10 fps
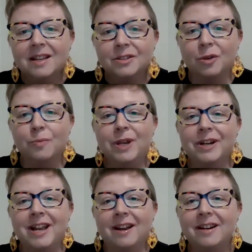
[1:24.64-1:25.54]
So
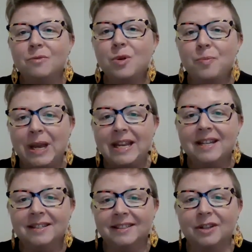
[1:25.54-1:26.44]
Mirjana will be in
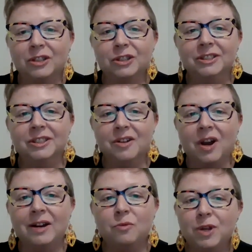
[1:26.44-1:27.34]
discussion
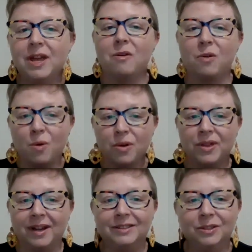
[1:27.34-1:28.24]
tonight with our
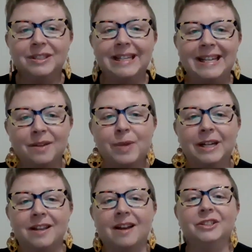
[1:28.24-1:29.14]
author, Dr. Hikmet
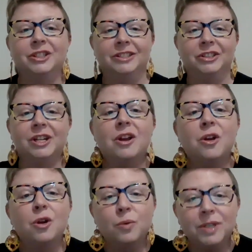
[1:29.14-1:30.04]
Karčić,
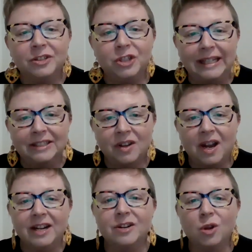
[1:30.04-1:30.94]
who is a
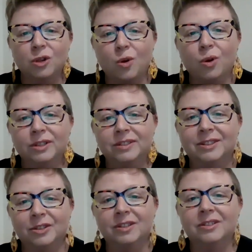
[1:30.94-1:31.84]
genocide and
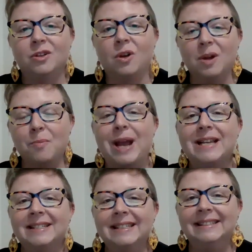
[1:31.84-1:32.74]
Holocaust scholar
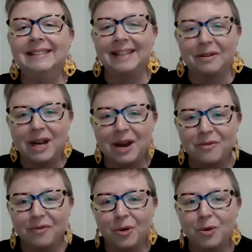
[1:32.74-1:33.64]
based in
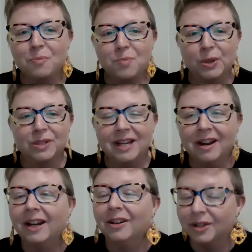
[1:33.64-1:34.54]
Sarajevo, Bosnia
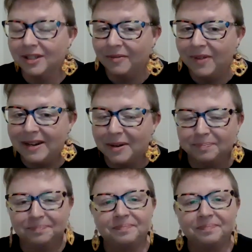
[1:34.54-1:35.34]
and Herzegovina.